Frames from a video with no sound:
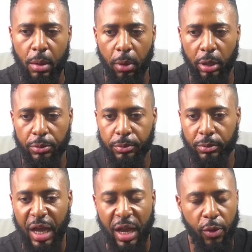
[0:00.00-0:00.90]
But
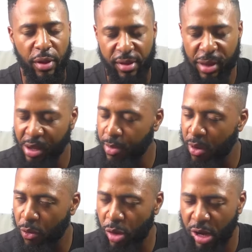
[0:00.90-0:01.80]
that USA game, they
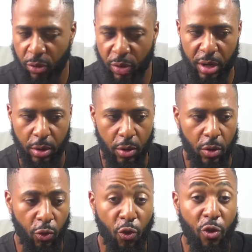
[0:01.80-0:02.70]
really, really
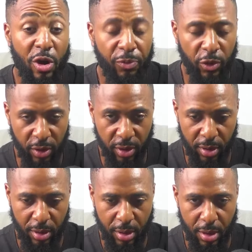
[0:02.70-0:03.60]
ripped
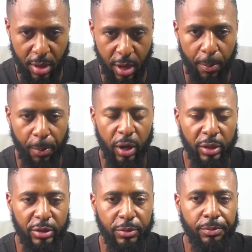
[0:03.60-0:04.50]
us
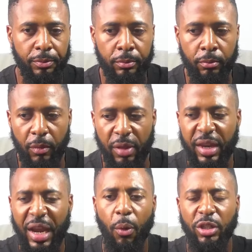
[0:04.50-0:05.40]
apart.
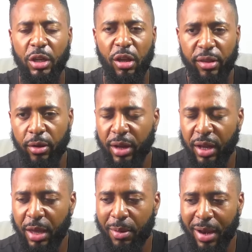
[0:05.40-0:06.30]
Then I watched a Costa Rica
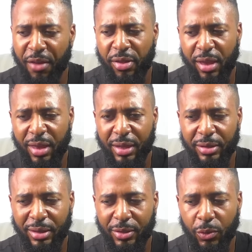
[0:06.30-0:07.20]
game, and I have to say that
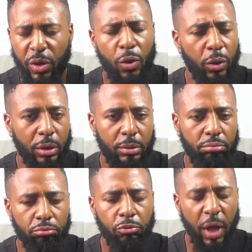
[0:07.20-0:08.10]
we
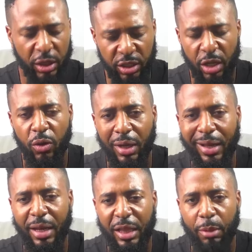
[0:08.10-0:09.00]
actually look a
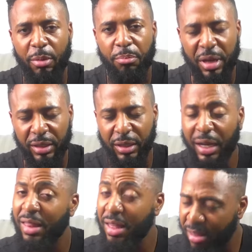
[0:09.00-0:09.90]
little bit better.
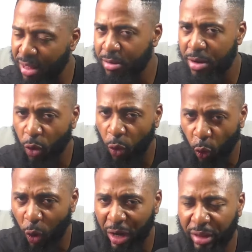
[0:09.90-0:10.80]
As I said, the
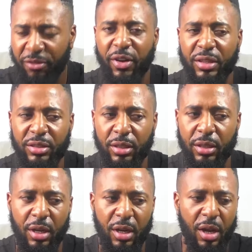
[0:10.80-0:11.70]
quality factor
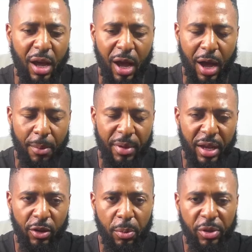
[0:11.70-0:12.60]

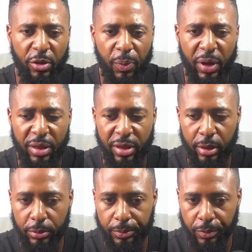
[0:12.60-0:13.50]
can come into play there.